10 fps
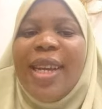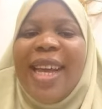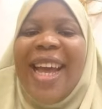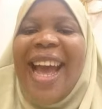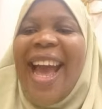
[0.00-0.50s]

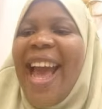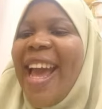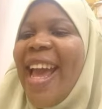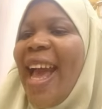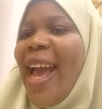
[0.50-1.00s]

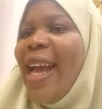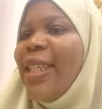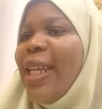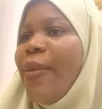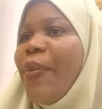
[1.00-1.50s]
Hi,
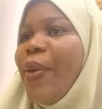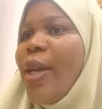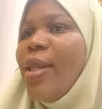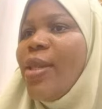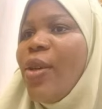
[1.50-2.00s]

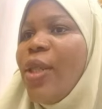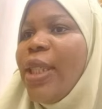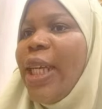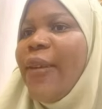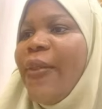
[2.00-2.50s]
champions. Good
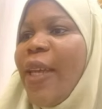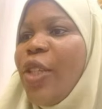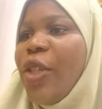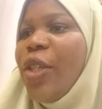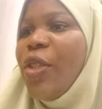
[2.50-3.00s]
evening.
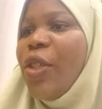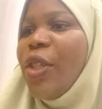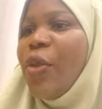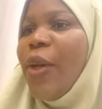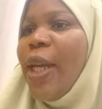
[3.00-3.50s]
Trust you're
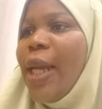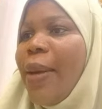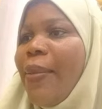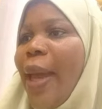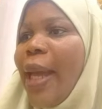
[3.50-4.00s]
doing
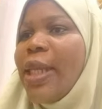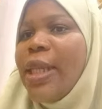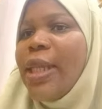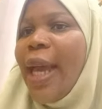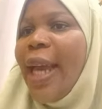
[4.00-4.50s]

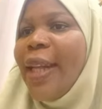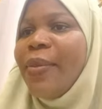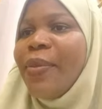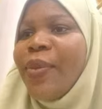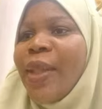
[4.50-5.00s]
amazing.
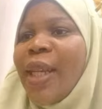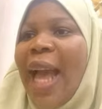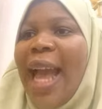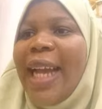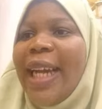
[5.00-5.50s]

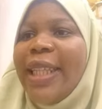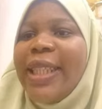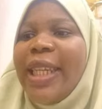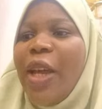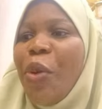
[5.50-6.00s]
I can
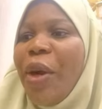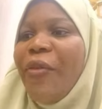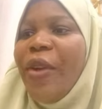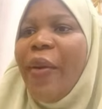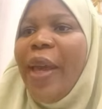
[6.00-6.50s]
see you are
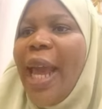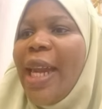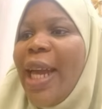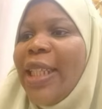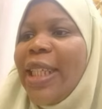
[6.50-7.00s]
very
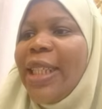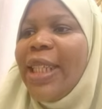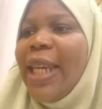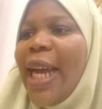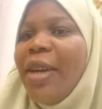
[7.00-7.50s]

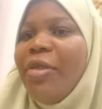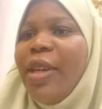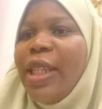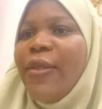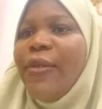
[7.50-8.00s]
energetic and
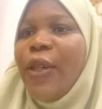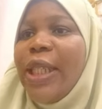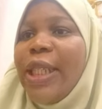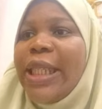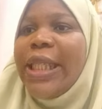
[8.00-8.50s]
ready for
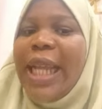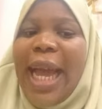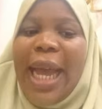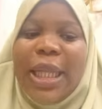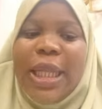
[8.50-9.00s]
this
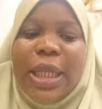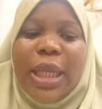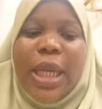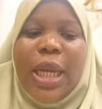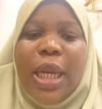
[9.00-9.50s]
night.
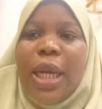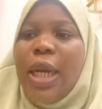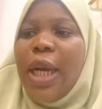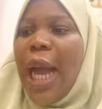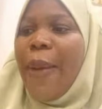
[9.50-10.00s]

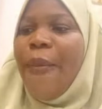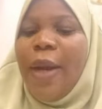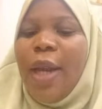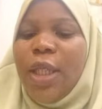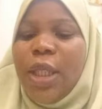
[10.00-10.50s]

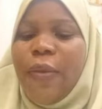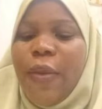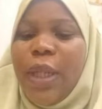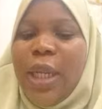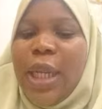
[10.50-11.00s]
Apologies for
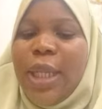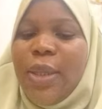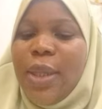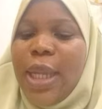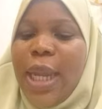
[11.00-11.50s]
the little
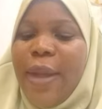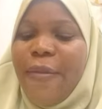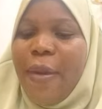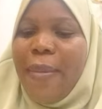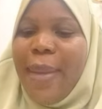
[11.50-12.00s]
delay
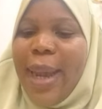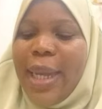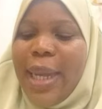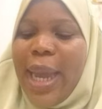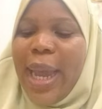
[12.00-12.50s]
from
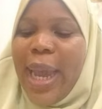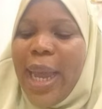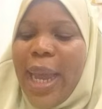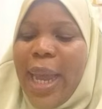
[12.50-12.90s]
my end.